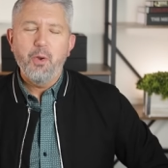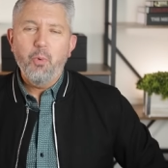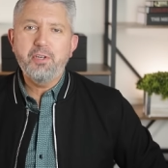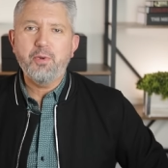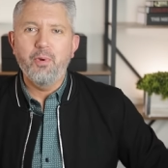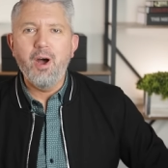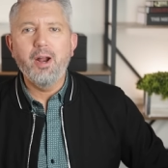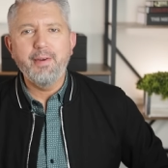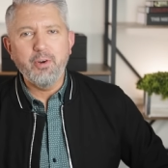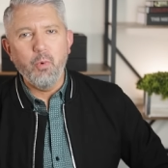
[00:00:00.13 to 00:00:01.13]
What's going
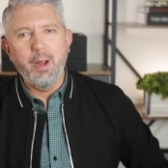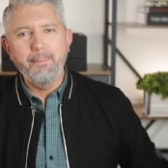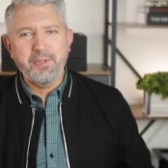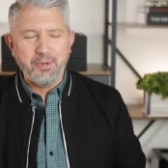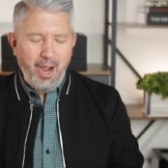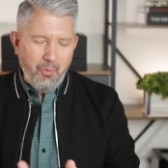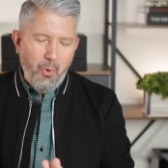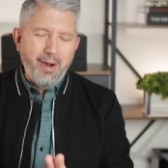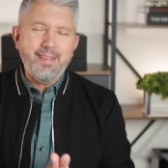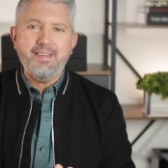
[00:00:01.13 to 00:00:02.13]
on everyone? So I
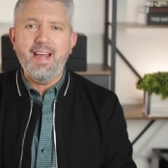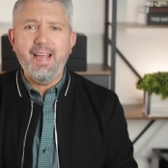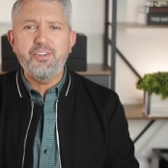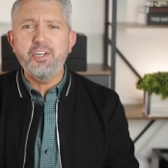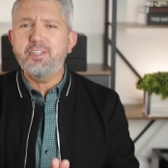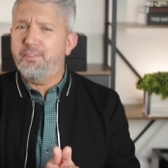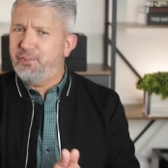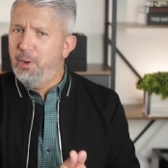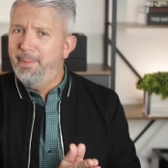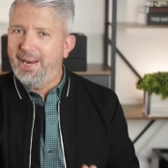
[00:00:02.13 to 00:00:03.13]
wanted to take just a
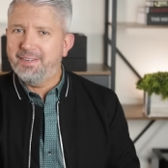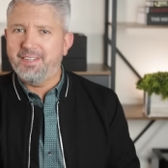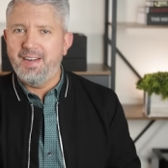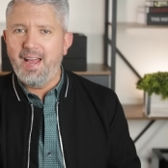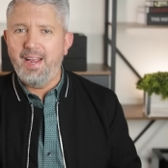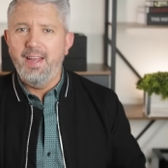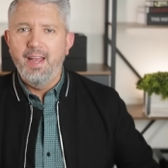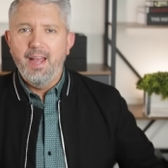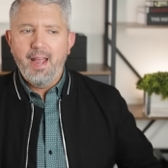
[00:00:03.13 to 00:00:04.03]
few minutes today